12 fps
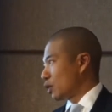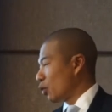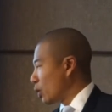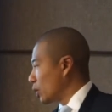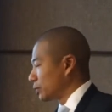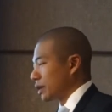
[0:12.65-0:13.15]

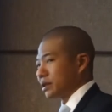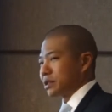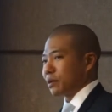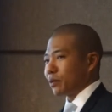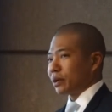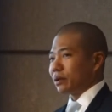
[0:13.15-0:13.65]
quote that
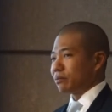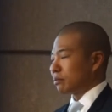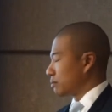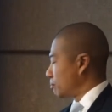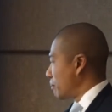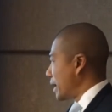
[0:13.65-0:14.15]
someone
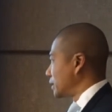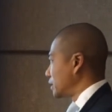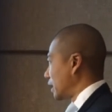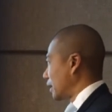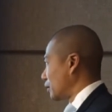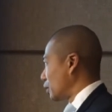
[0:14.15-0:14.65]

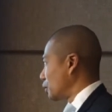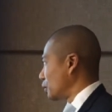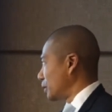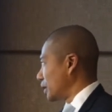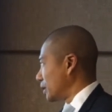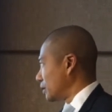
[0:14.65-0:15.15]
mentioned, I don't know
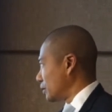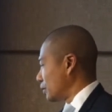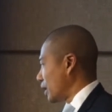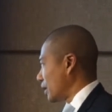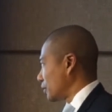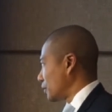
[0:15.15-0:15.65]
who
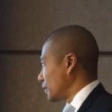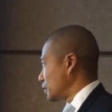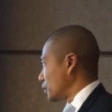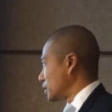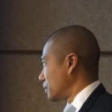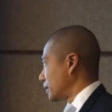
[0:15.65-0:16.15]
the author of
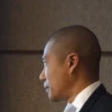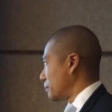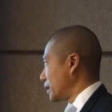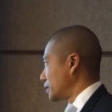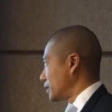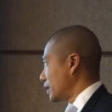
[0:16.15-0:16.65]
this was, but they
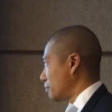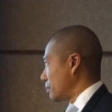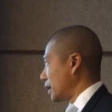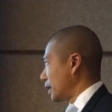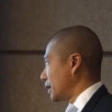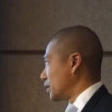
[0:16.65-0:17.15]
mentioned that
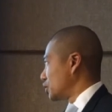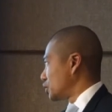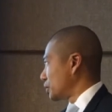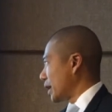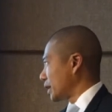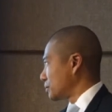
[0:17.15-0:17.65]
many
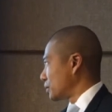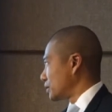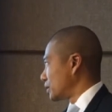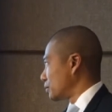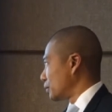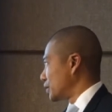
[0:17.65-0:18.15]
industry
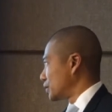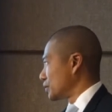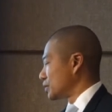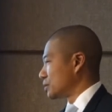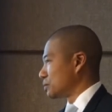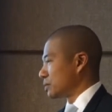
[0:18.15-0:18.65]
experts and
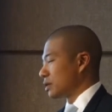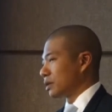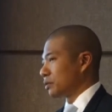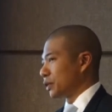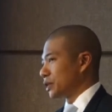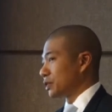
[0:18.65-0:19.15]

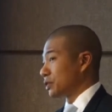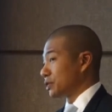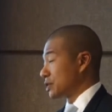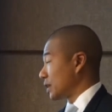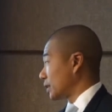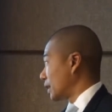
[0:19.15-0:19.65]

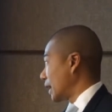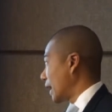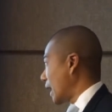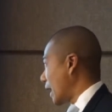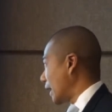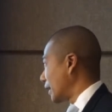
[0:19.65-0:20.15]
researchers think that
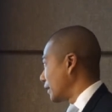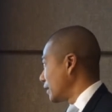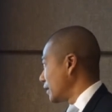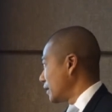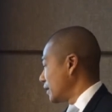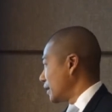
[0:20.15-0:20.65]
AI
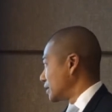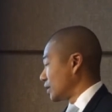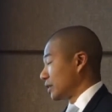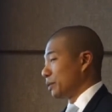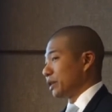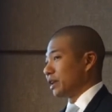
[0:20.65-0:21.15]
is
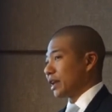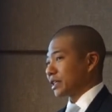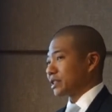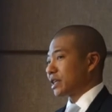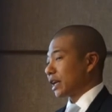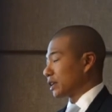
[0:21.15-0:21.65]
going to be the
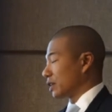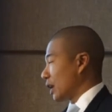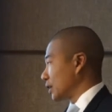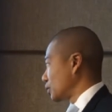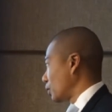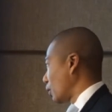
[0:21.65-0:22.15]
next
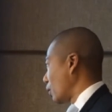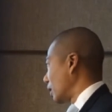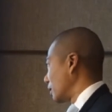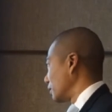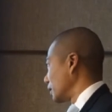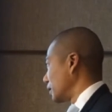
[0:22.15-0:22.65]
technological
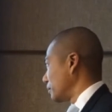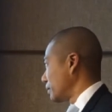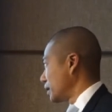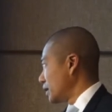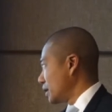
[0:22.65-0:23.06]
quantum leap,